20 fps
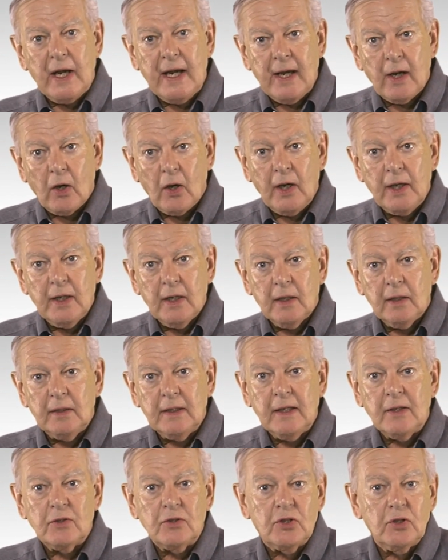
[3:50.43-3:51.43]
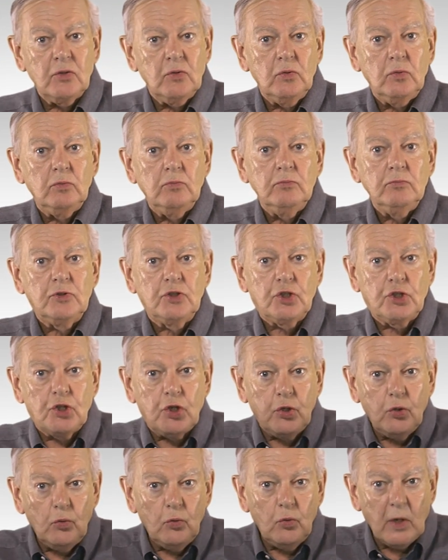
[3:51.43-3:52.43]
area into
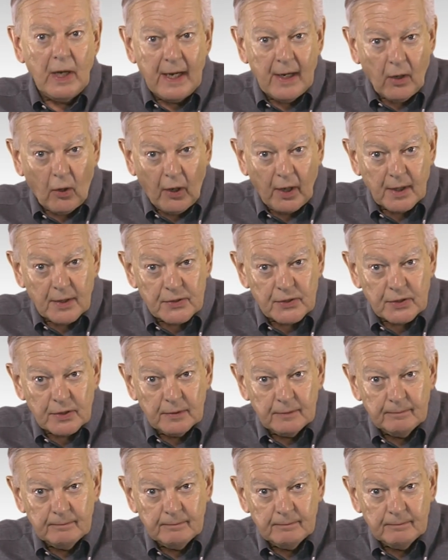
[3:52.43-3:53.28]
two areas.